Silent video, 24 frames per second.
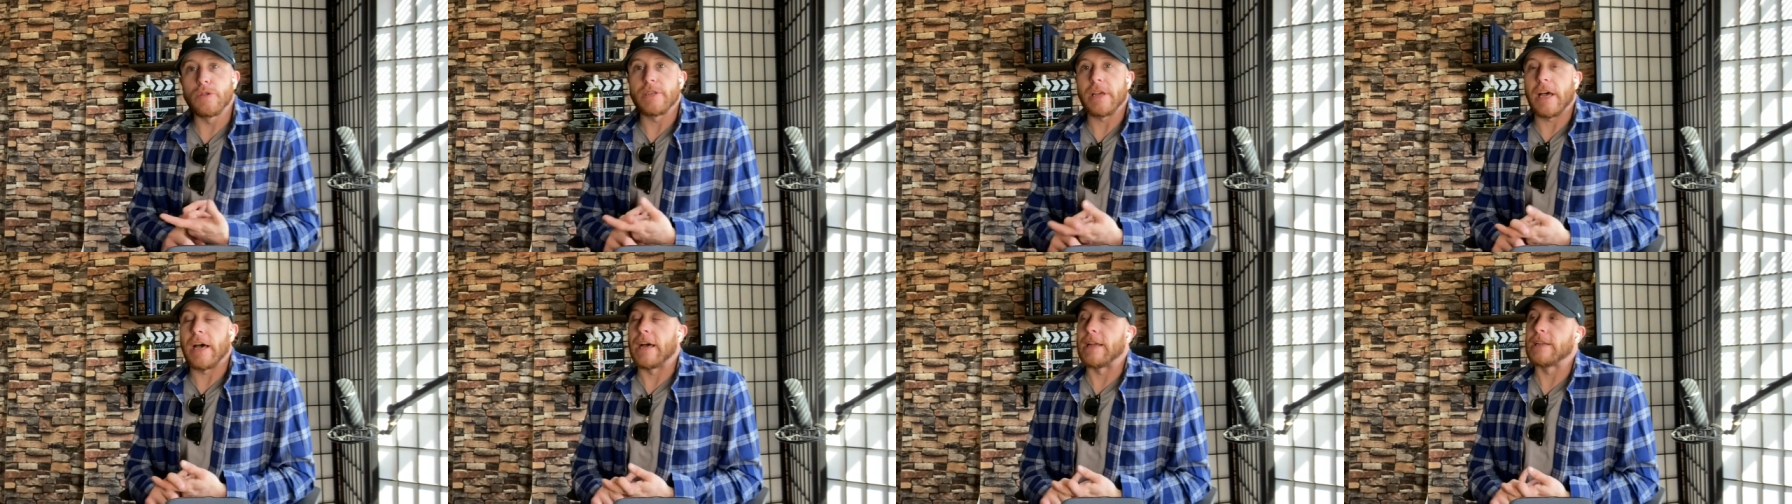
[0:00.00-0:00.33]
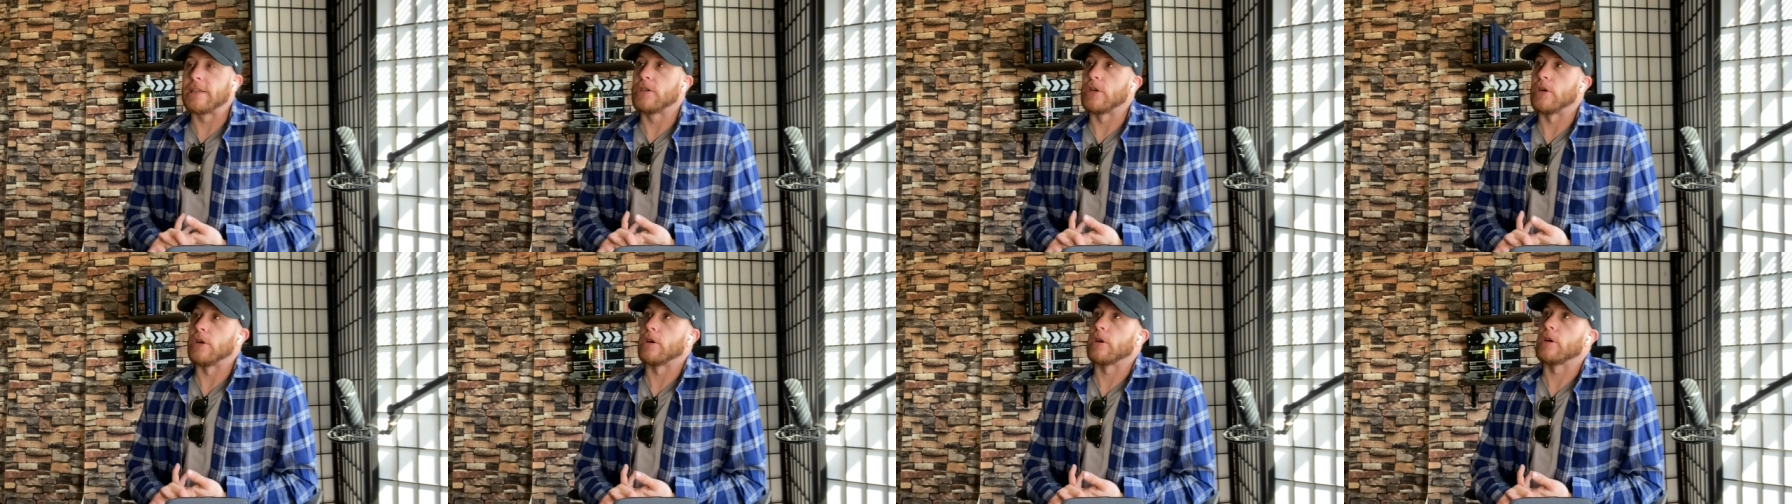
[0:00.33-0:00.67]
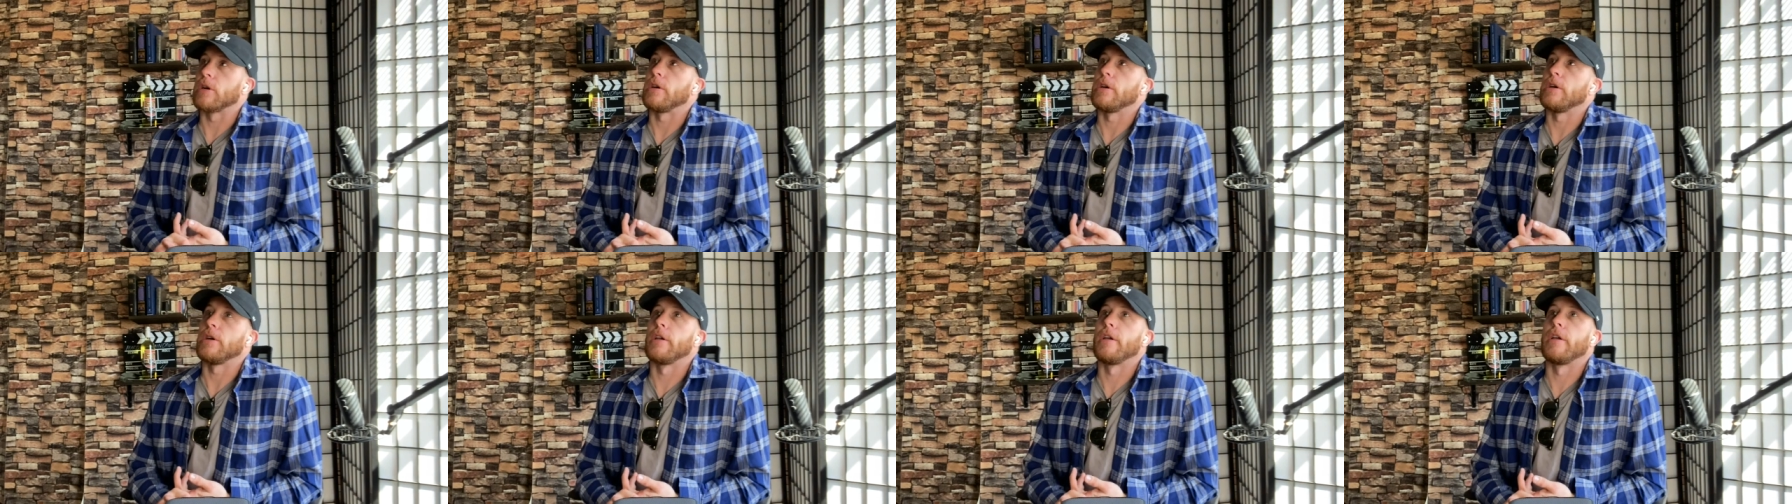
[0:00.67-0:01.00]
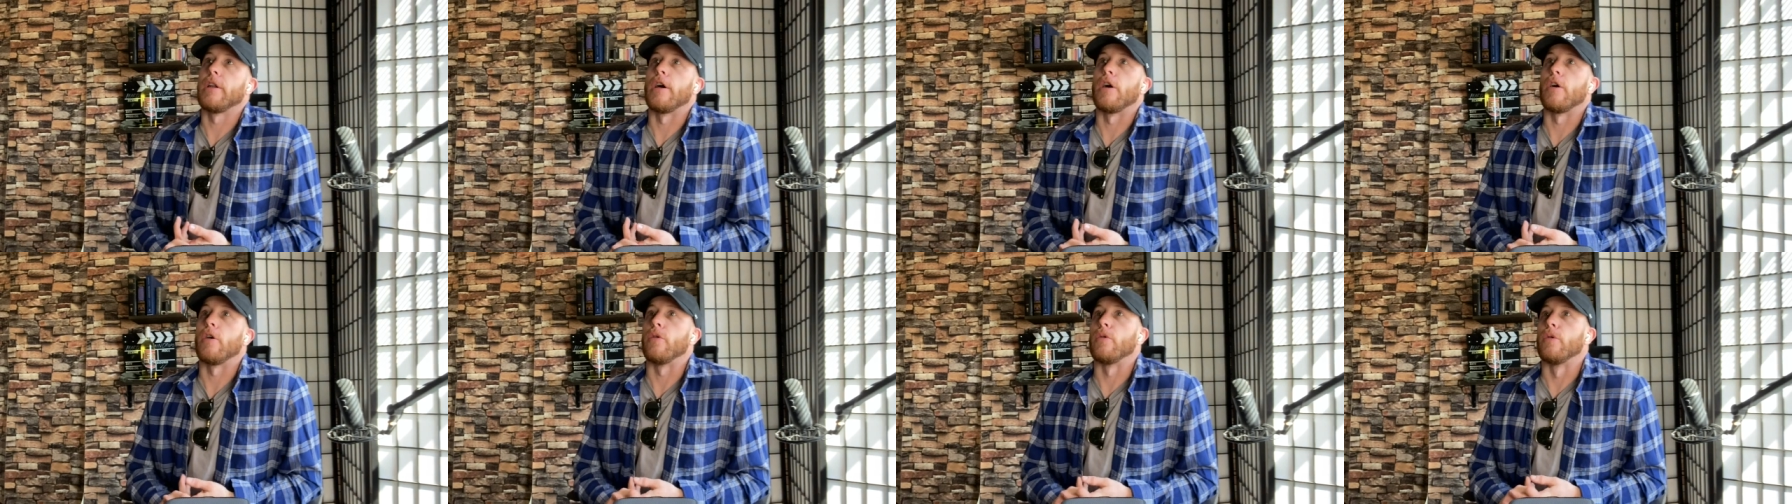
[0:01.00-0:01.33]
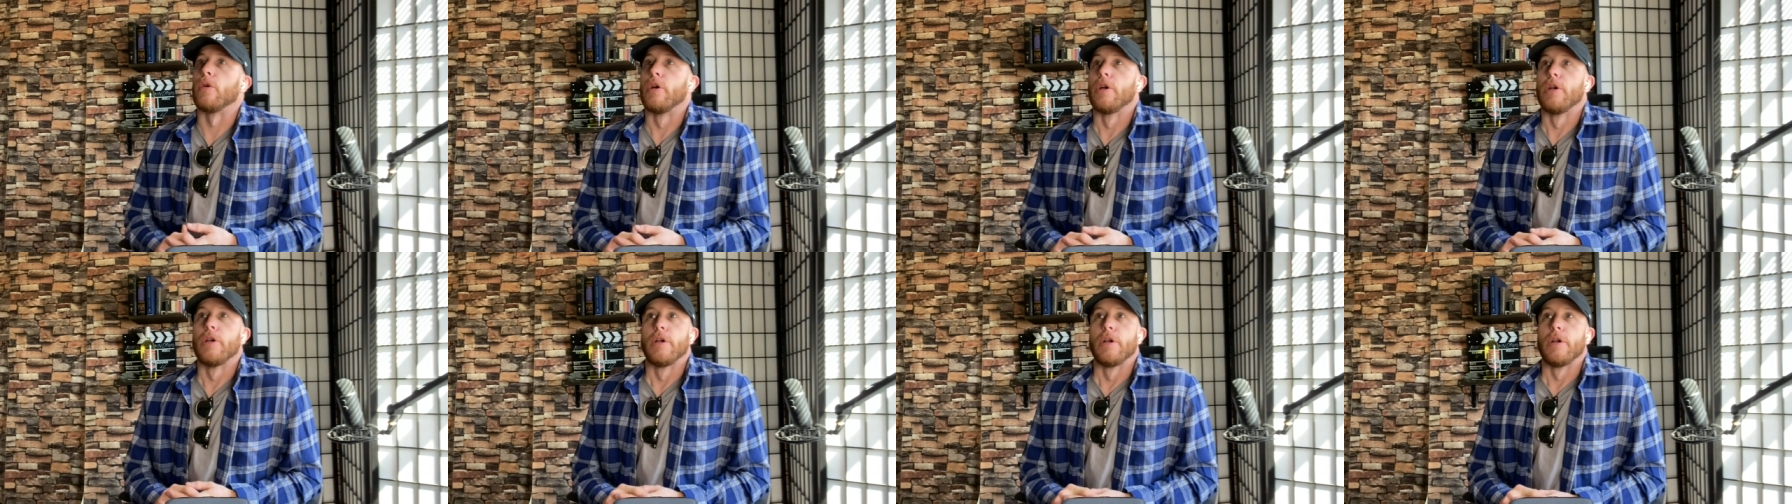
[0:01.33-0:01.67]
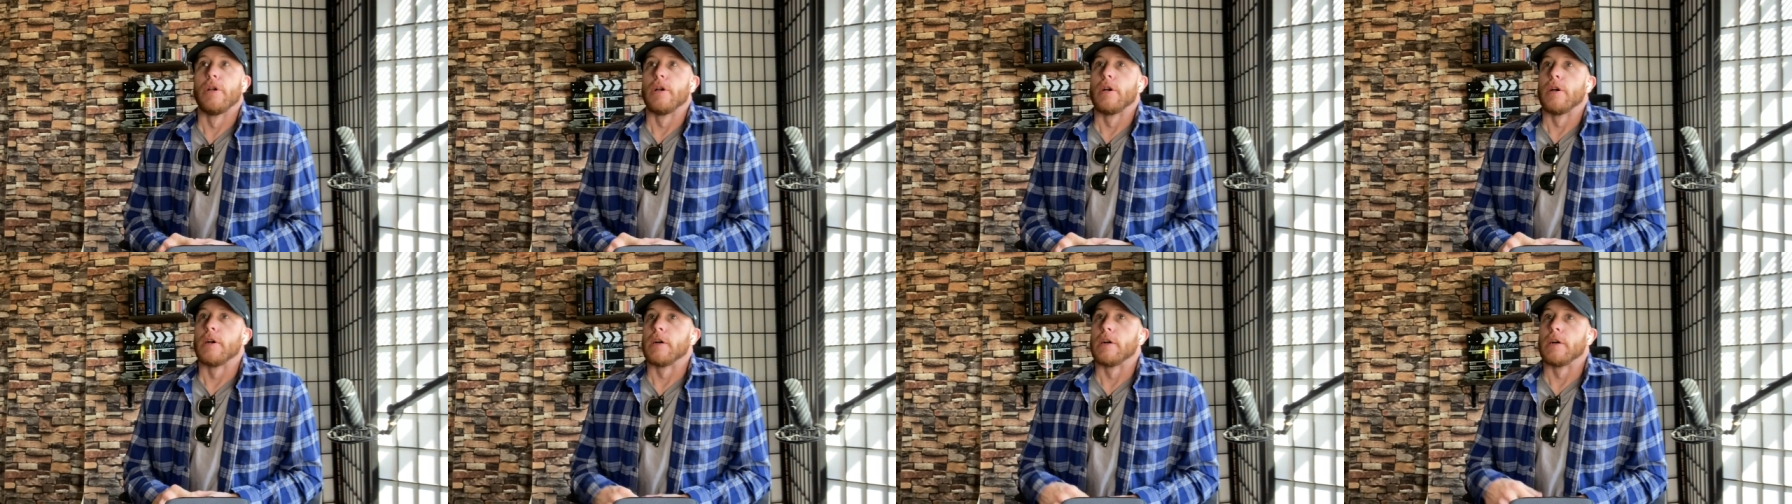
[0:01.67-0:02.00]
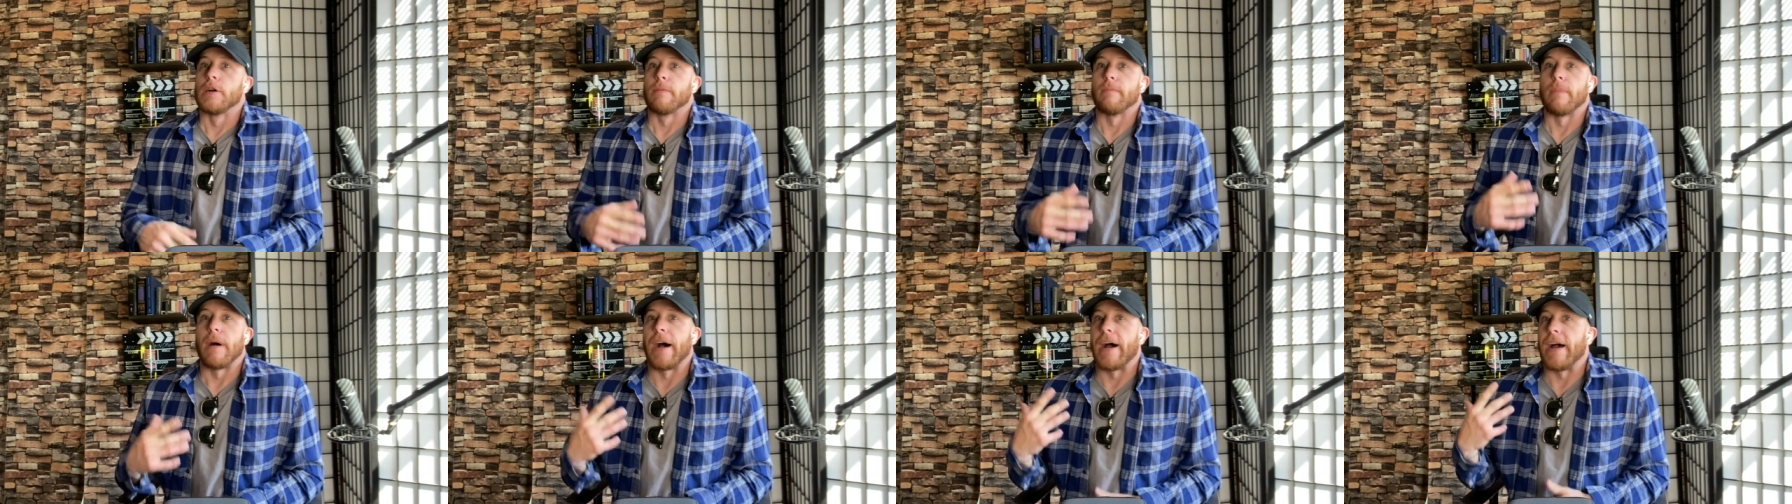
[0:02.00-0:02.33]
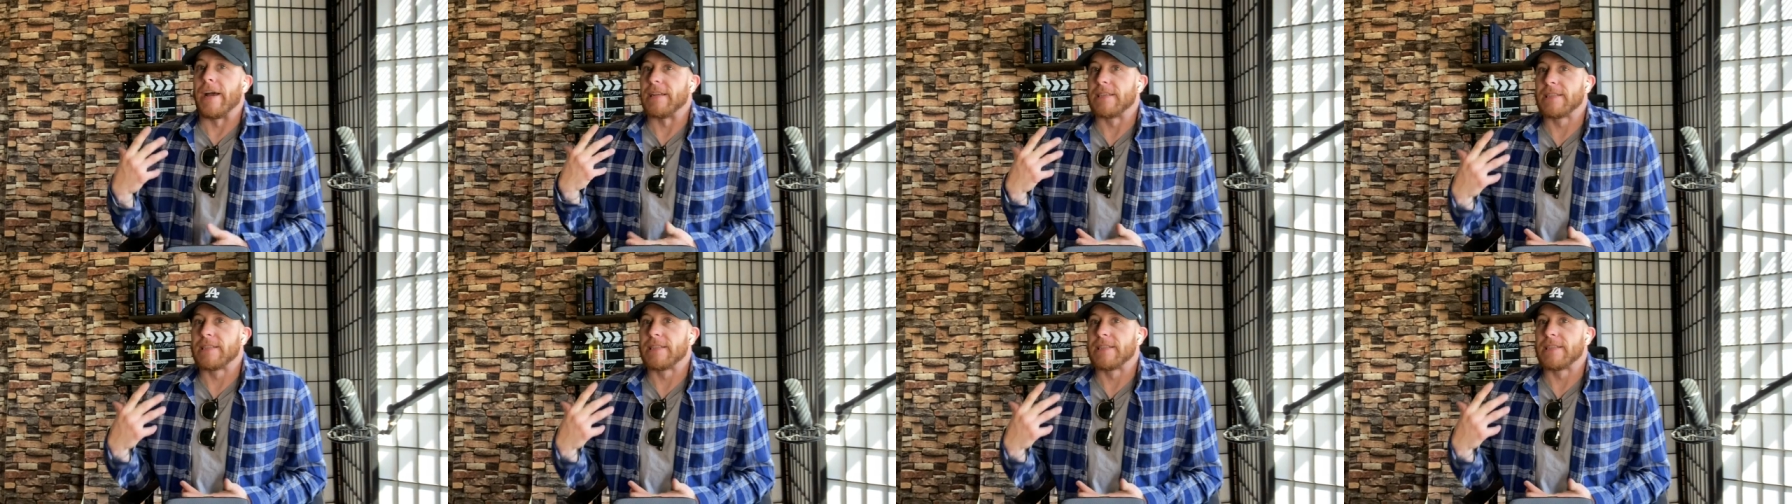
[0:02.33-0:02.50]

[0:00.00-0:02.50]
I took, you know, my